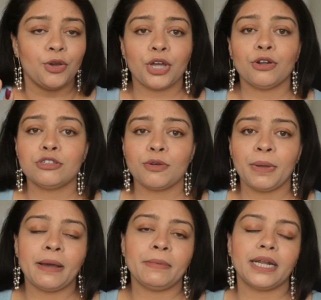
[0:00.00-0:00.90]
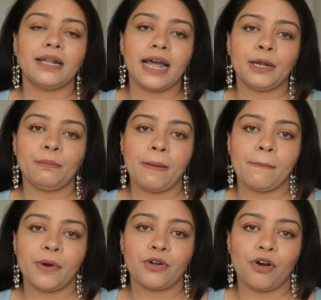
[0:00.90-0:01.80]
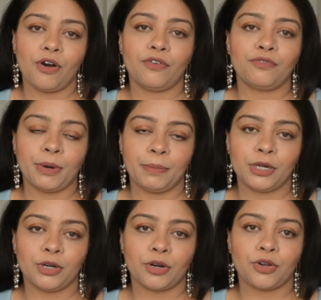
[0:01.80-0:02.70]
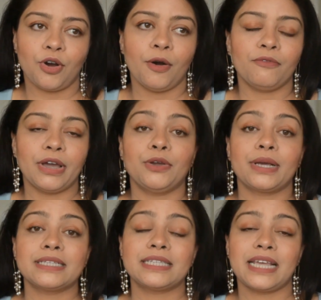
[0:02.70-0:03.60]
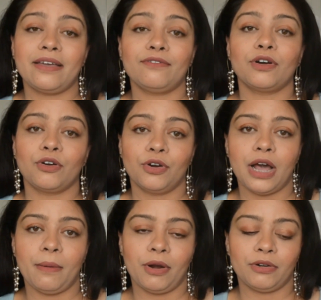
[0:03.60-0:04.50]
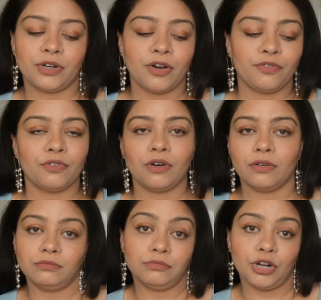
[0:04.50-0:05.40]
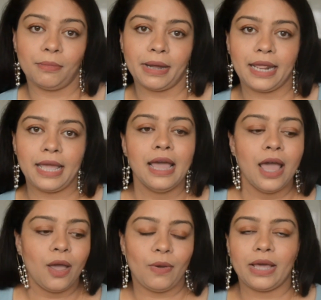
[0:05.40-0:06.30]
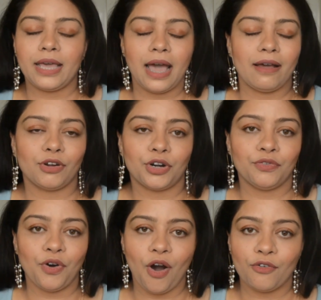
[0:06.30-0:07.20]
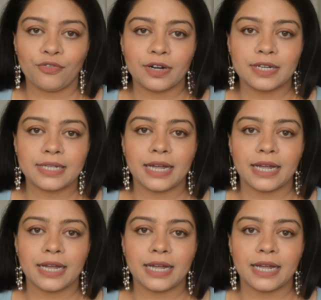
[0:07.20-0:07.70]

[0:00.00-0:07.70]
You can also become an elite member of Purplle.com, where you can save good amount of money, where they have a lot of offers,